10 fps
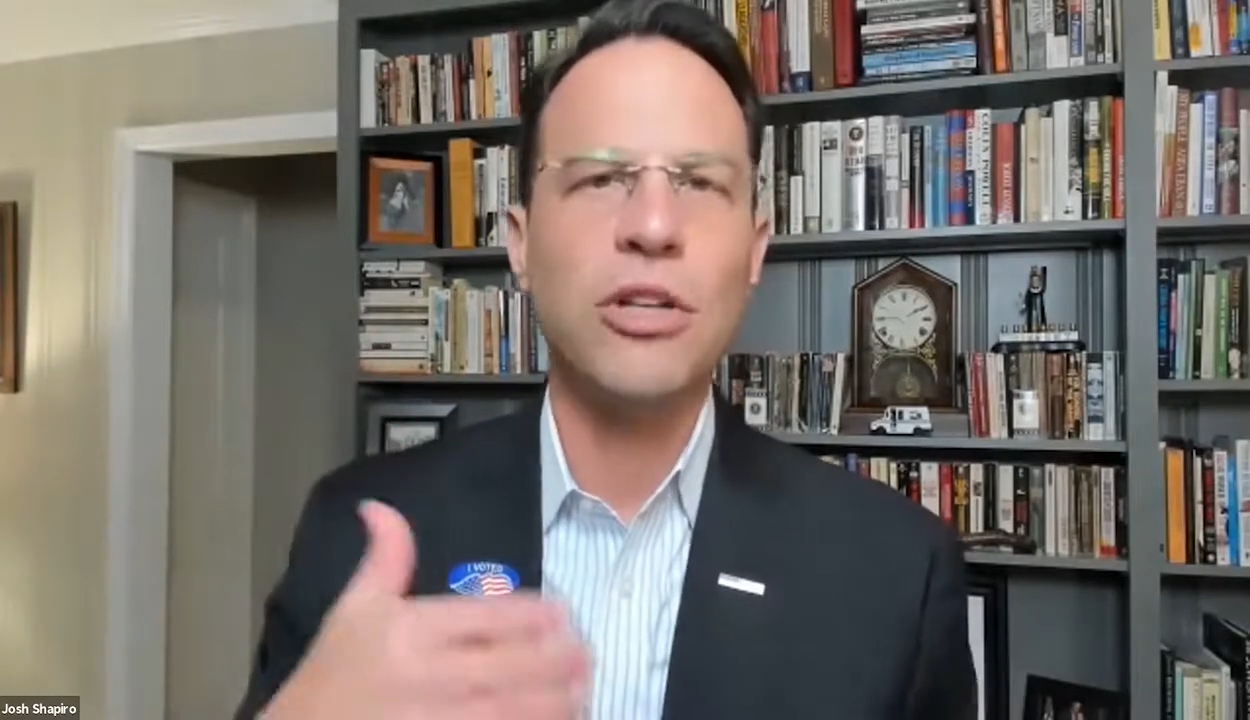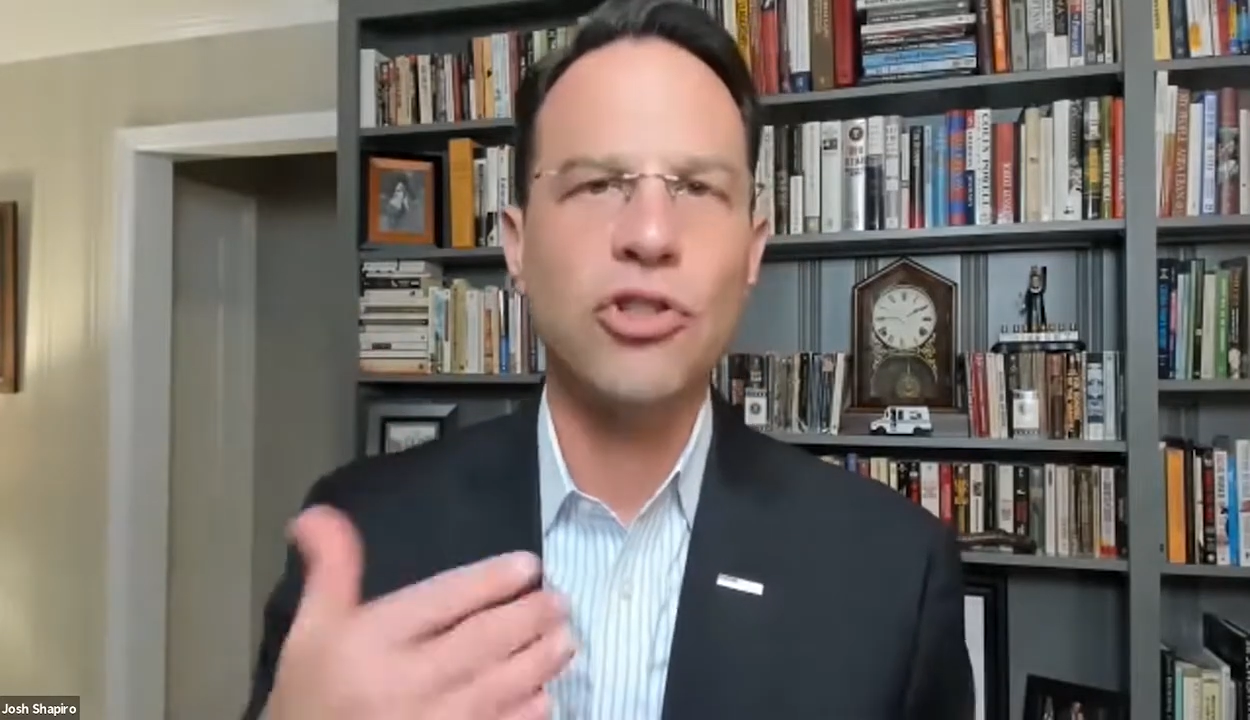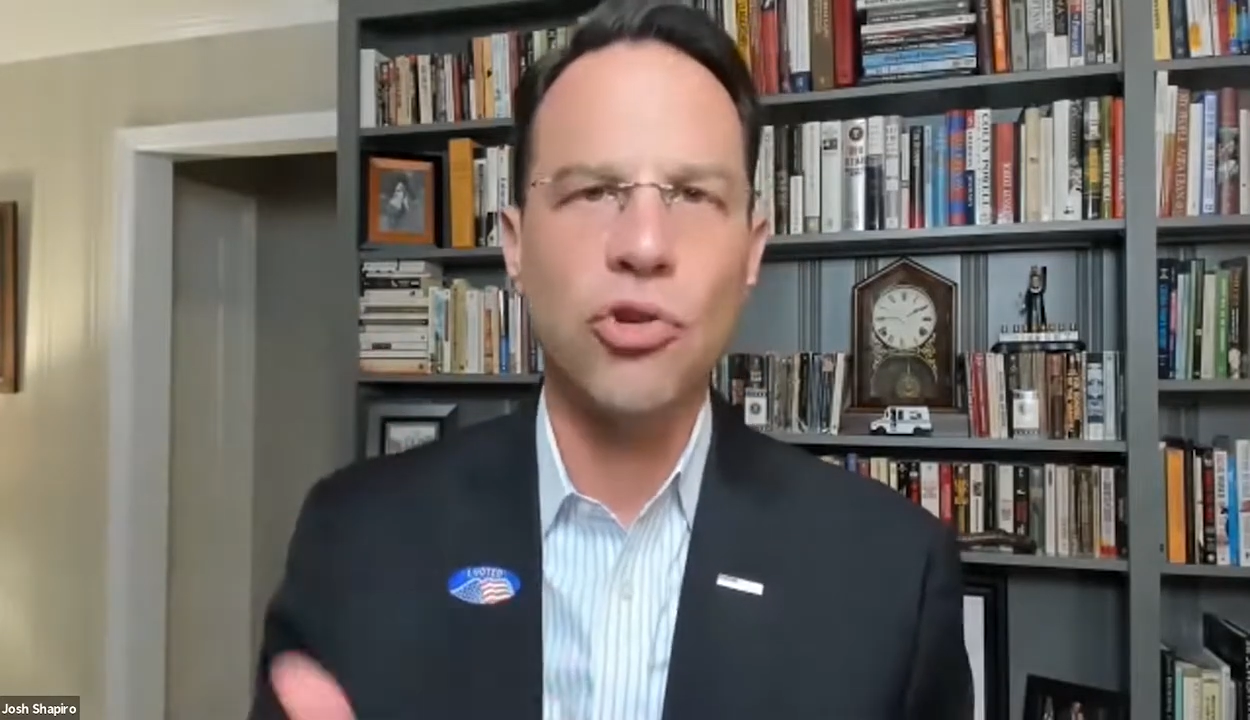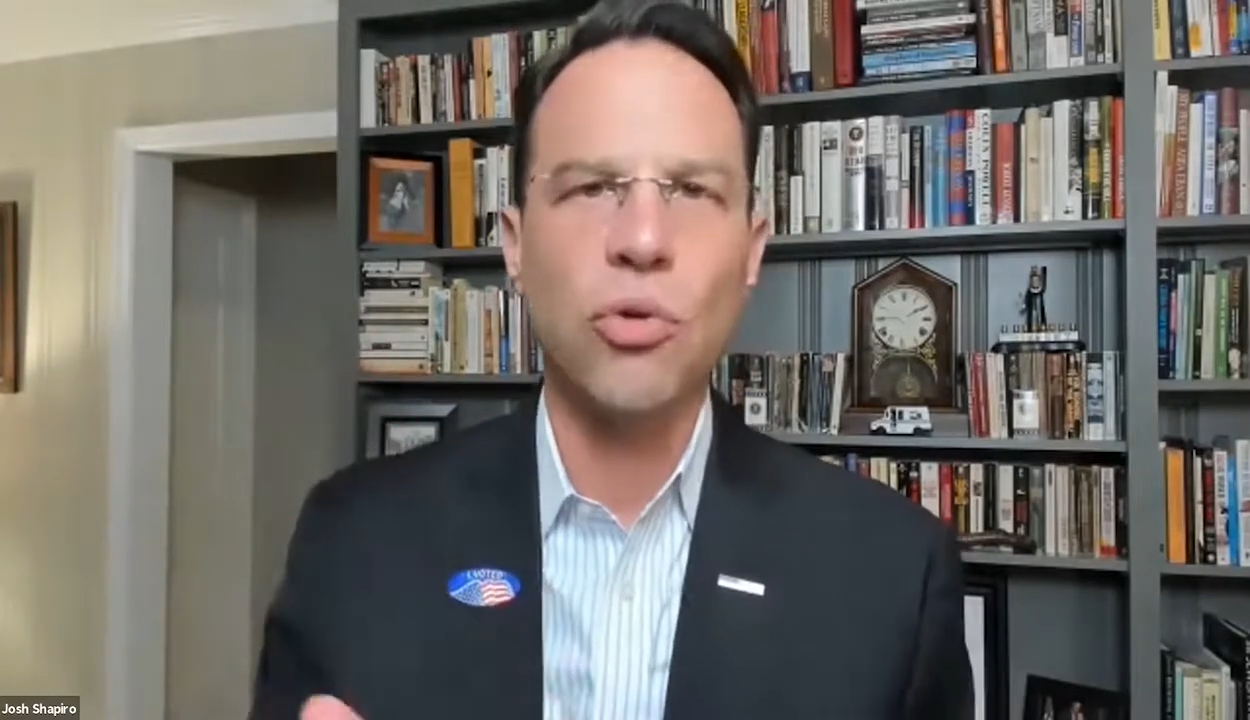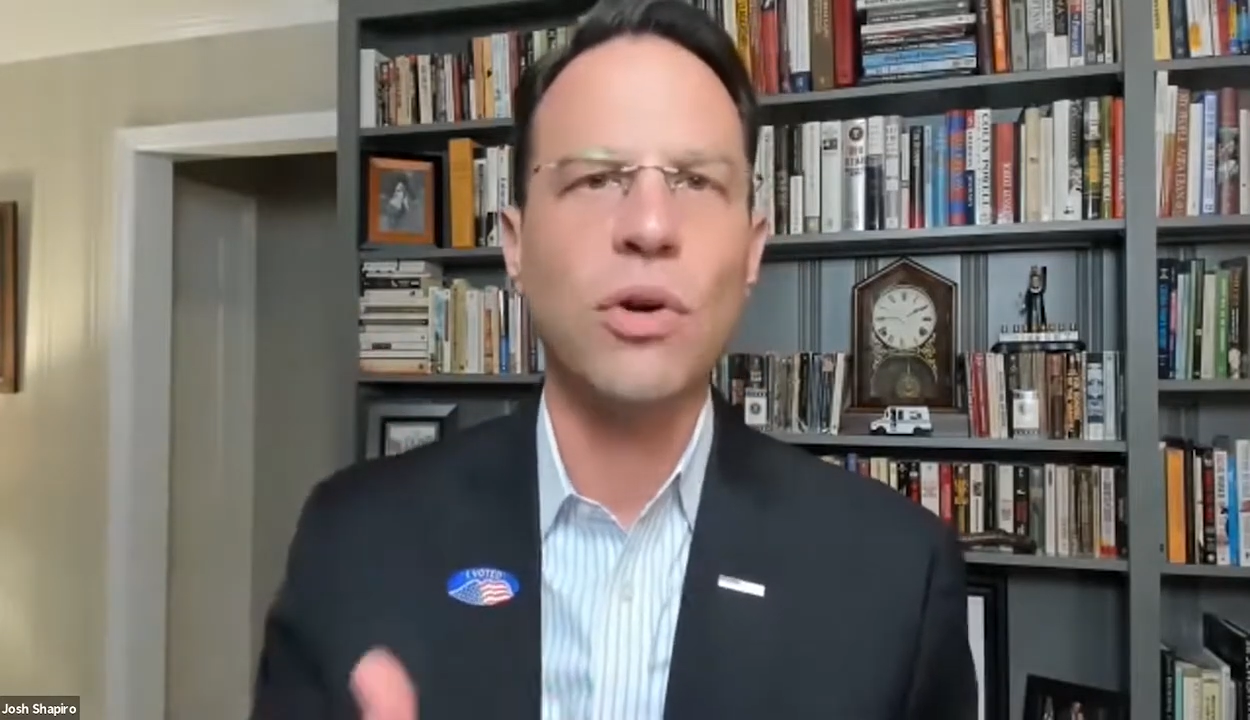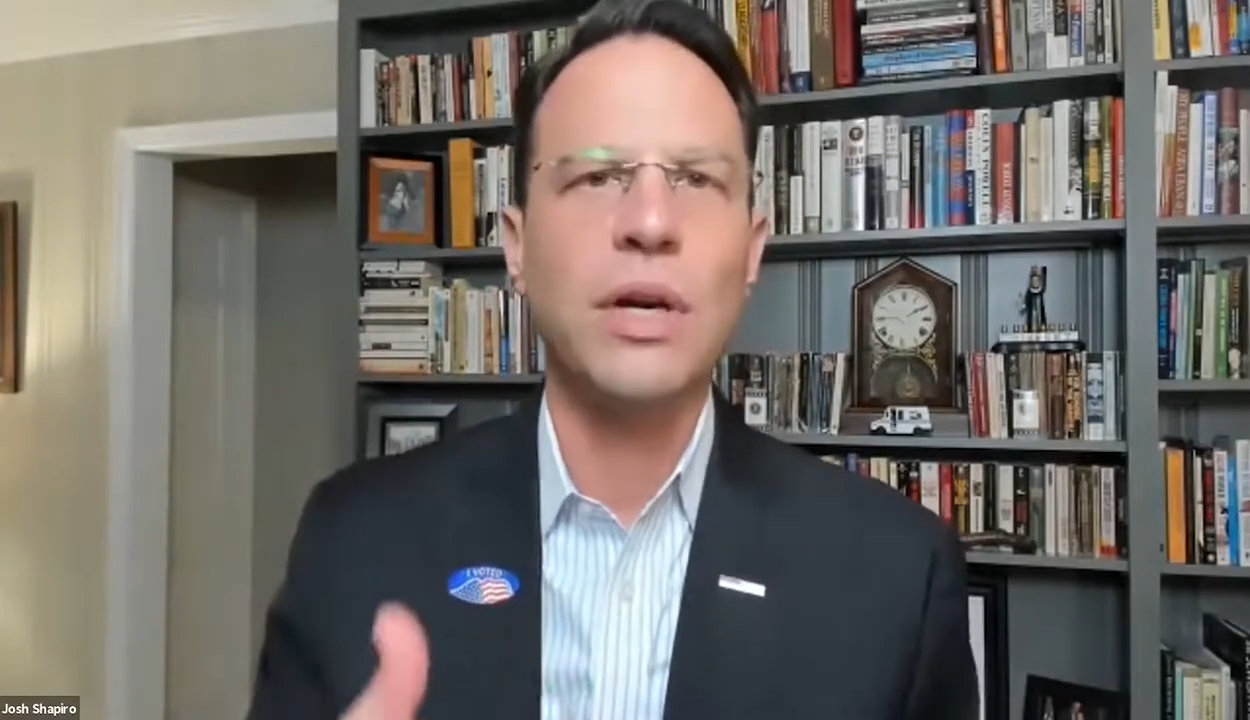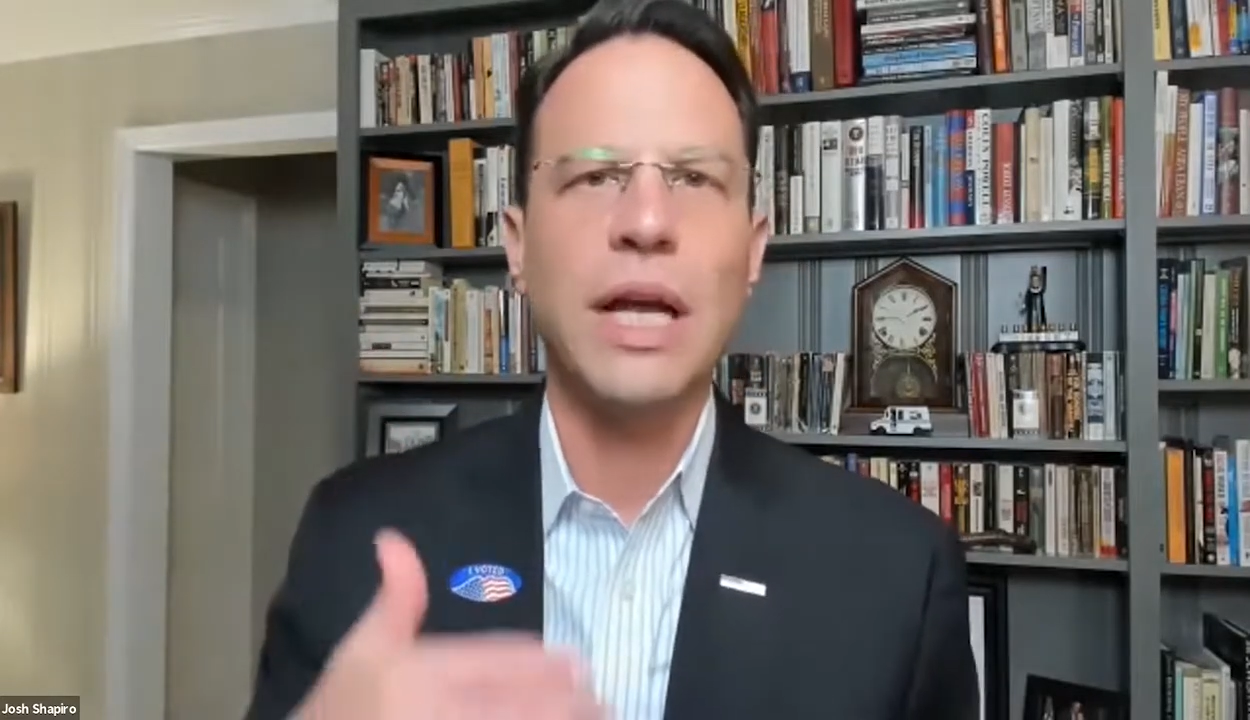assured